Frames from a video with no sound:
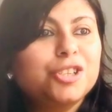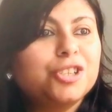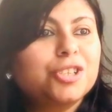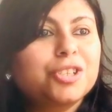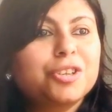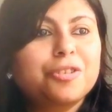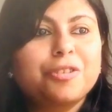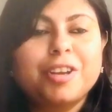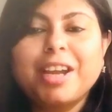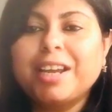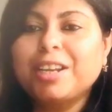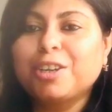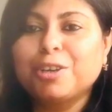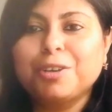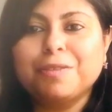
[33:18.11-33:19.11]
just
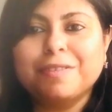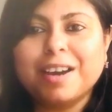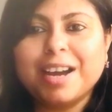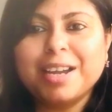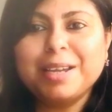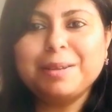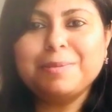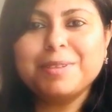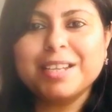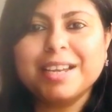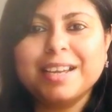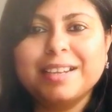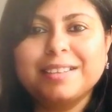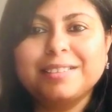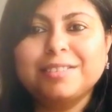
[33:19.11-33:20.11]
create good vibes
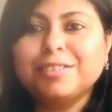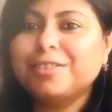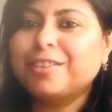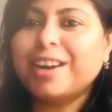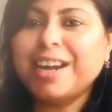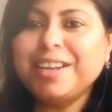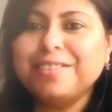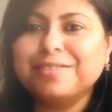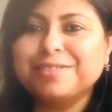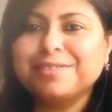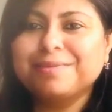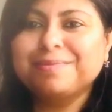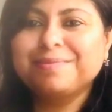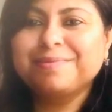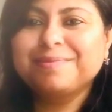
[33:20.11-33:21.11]
and
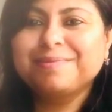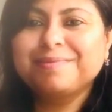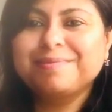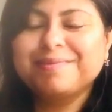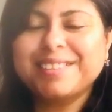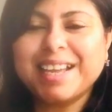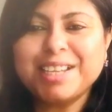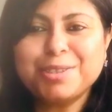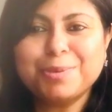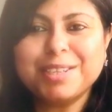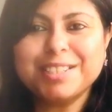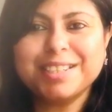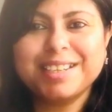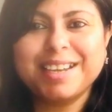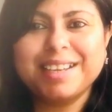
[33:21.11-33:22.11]
thrive. Thanks
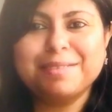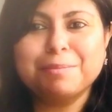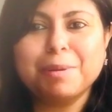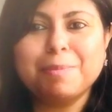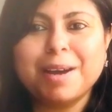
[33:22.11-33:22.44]
once again.